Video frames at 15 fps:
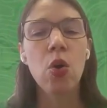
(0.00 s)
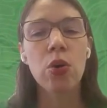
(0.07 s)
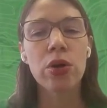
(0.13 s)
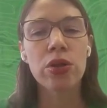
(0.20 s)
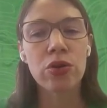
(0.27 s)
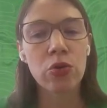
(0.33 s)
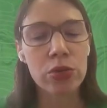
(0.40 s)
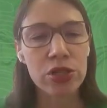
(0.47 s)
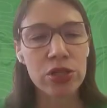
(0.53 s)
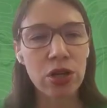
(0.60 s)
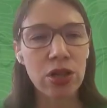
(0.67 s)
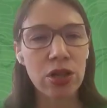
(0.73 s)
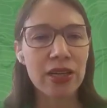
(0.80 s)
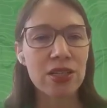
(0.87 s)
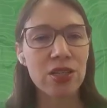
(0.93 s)
whether it was
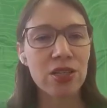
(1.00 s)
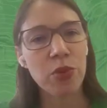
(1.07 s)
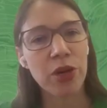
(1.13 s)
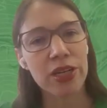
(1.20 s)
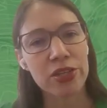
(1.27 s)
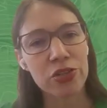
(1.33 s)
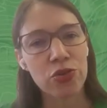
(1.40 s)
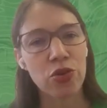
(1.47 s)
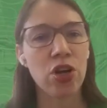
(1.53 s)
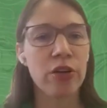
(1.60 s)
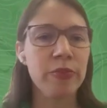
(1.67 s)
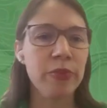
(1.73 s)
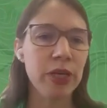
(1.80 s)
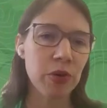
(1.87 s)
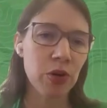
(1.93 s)
collected by a
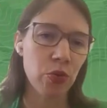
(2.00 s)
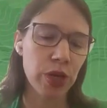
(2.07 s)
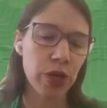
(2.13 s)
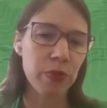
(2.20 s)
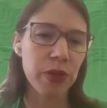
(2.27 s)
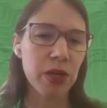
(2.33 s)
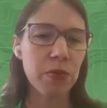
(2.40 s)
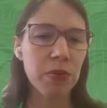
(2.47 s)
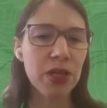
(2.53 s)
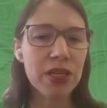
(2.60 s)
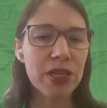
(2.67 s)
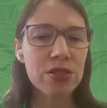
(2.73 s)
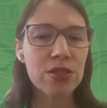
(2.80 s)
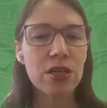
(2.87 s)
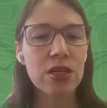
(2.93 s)
strong beam or weak beam
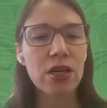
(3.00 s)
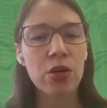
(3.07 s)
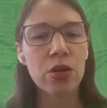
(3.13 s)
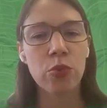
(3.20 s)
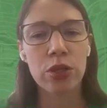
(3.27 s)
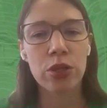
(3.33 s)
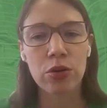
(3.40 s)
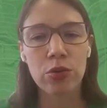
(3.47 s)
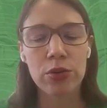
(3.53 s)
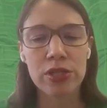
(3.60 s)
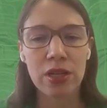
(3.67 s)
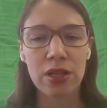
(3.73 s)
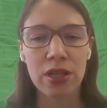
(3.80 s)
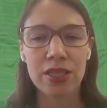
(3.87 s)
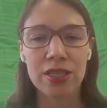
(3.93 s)
laser, and whether it
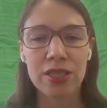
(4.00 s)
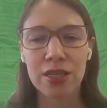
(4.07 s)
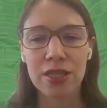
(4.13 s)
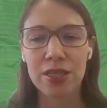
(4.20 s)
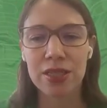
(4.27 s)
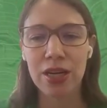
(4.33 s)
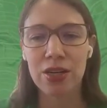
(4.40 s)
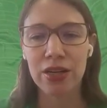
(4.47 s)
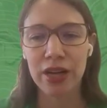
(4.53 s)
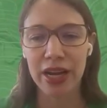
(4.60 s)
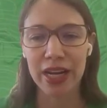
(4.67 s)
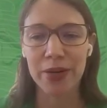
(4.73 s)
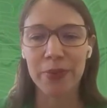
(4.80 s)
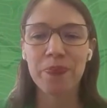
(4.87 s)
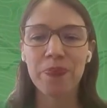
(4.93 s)
was collected at day or
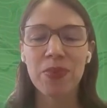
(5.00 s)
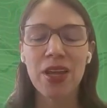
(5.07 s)
night.